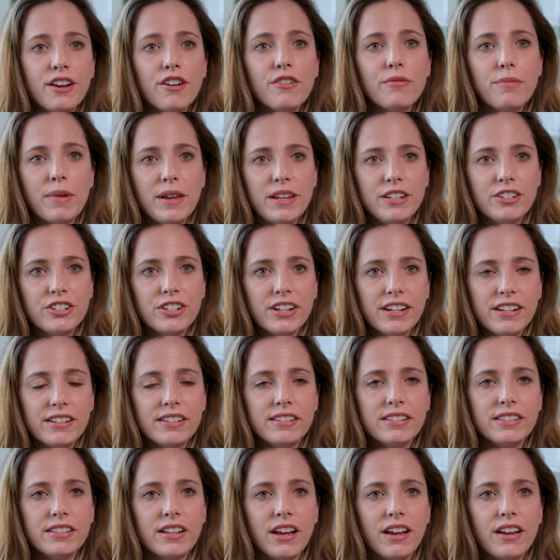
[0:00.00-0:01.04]
care of
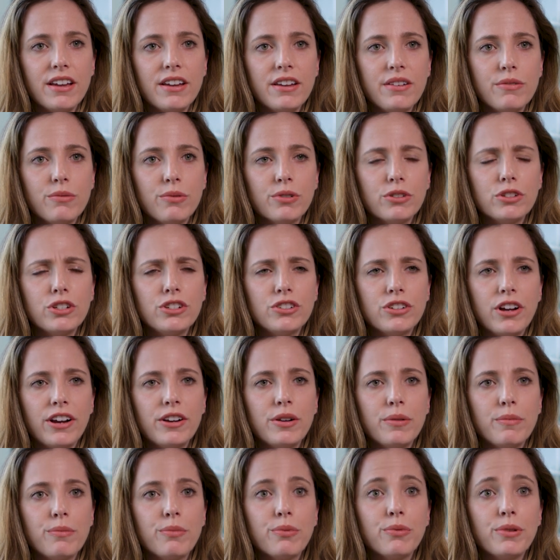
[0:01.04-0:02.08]
patients, I really try
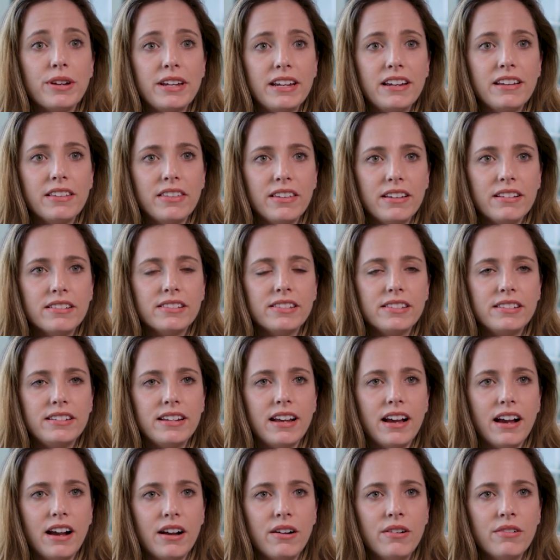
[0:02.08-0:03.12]
to break things
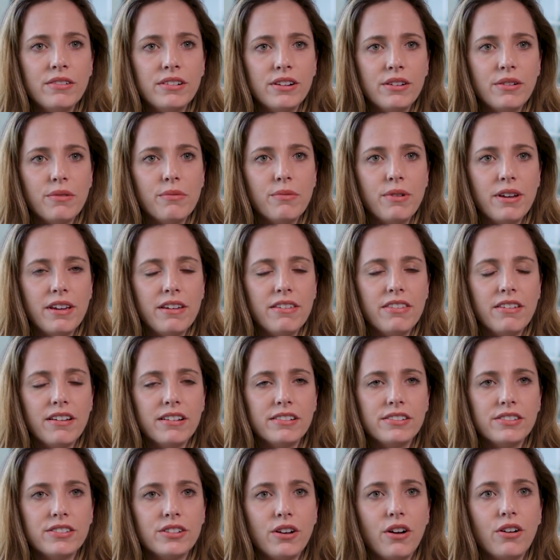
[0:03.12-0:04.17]
down in a way
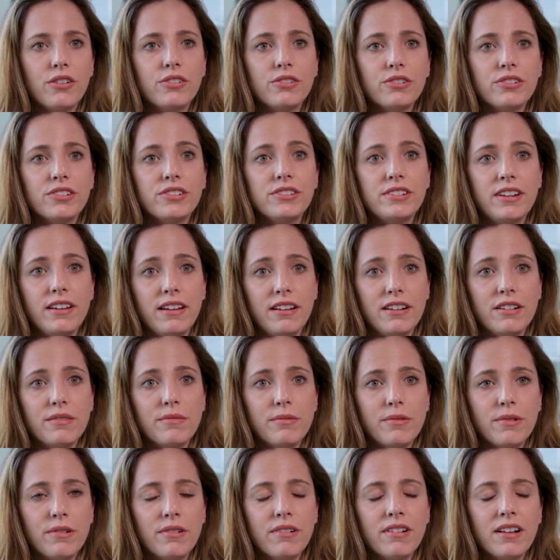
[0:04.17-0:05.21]
that's
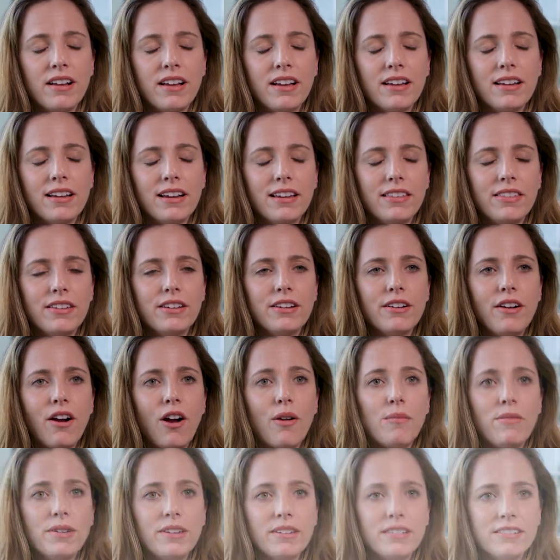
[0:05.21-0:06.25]
understandable. I think
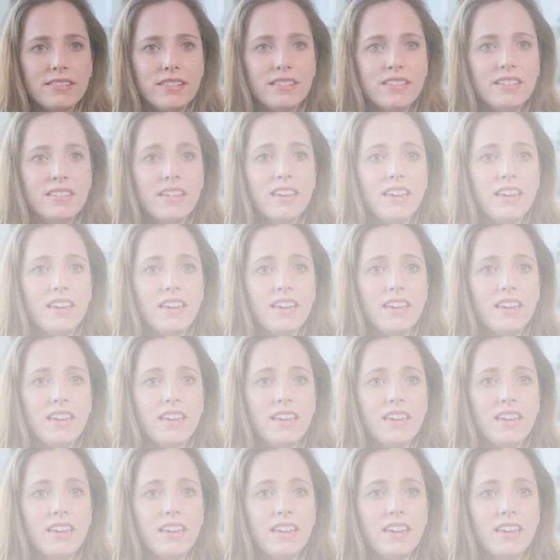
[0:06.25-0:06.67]
coming into the